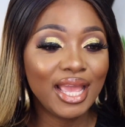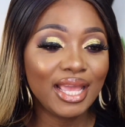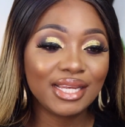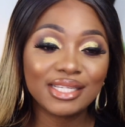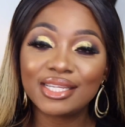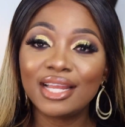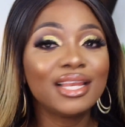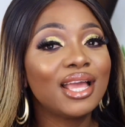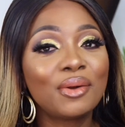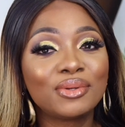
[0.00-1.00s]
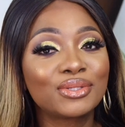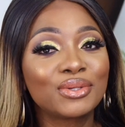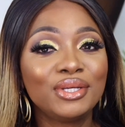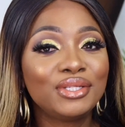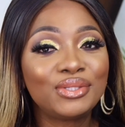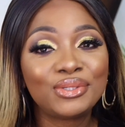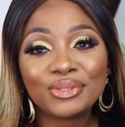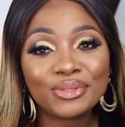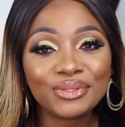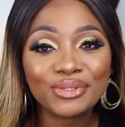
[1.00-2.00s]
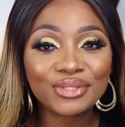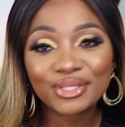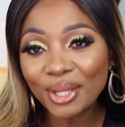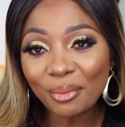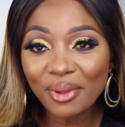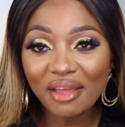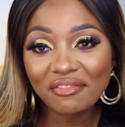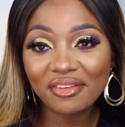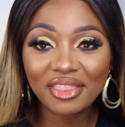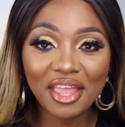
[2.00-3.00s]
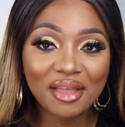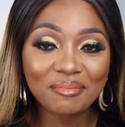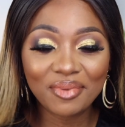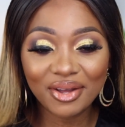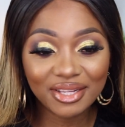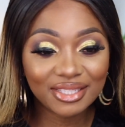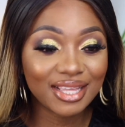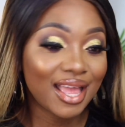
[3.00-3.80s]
Initially I was going to stop everything, but